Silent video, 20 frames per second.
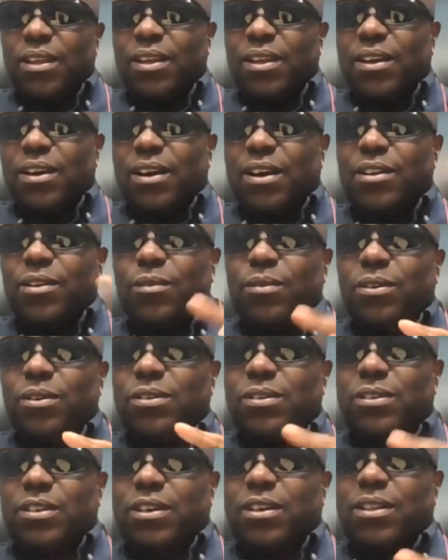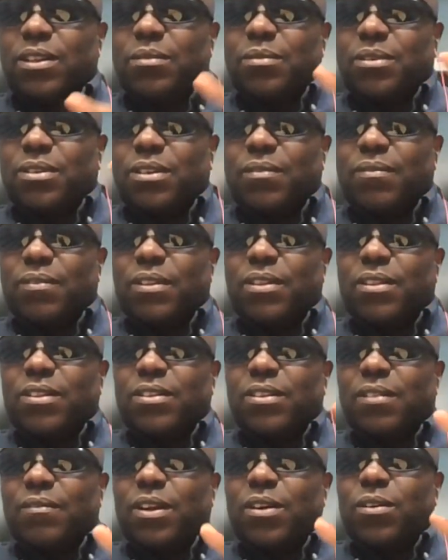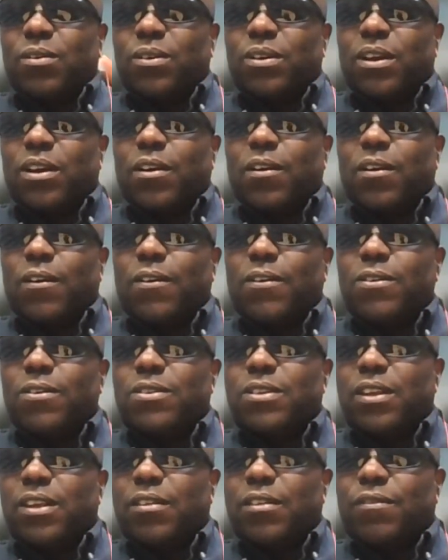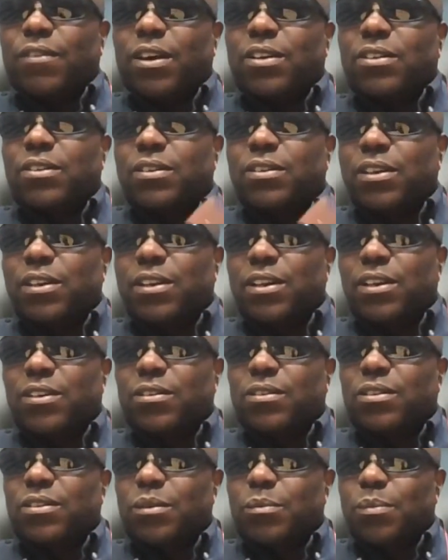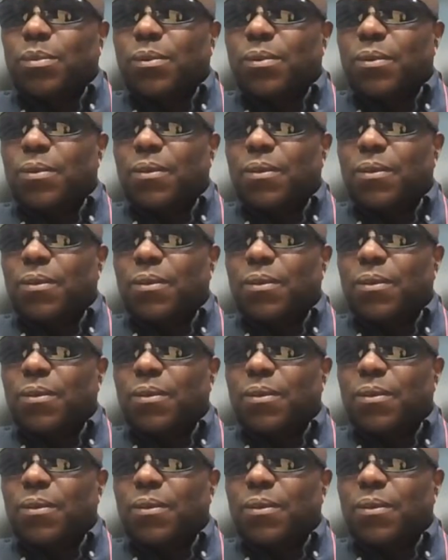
and you want to tell them something called cause-effect relationship.